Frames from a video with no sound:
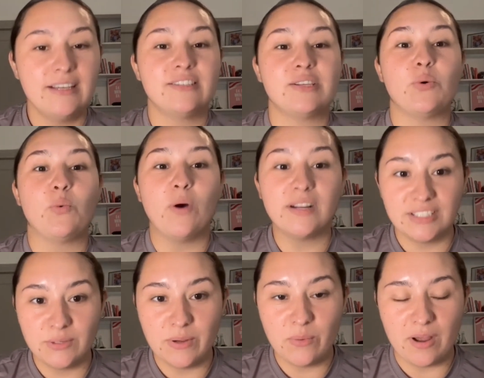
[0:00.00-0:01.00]
So what
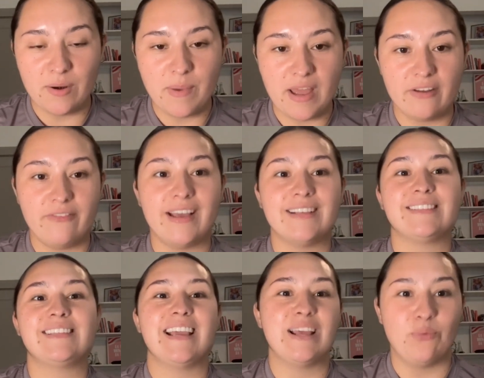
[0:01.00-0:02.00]
do we want to
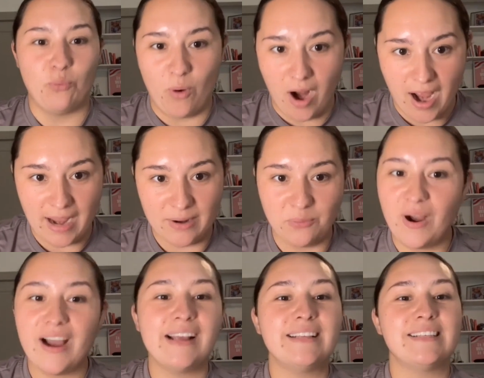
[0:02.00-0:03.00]
manifest and why?
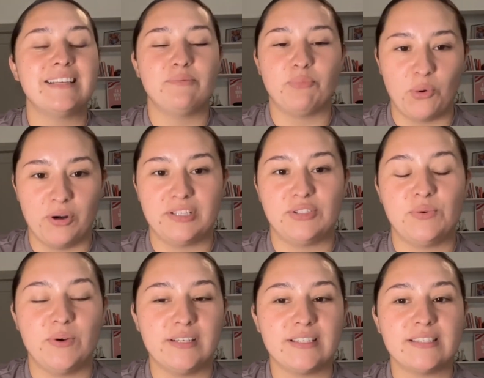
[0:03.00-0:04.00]
Why is it important
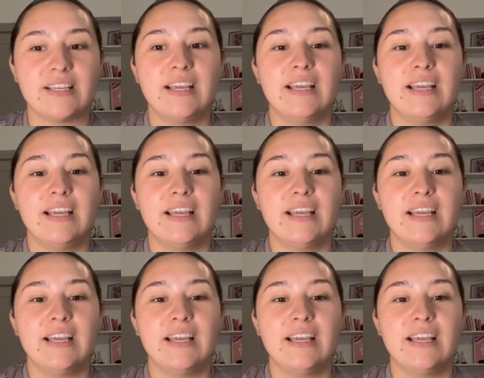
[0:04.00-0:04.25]
to us?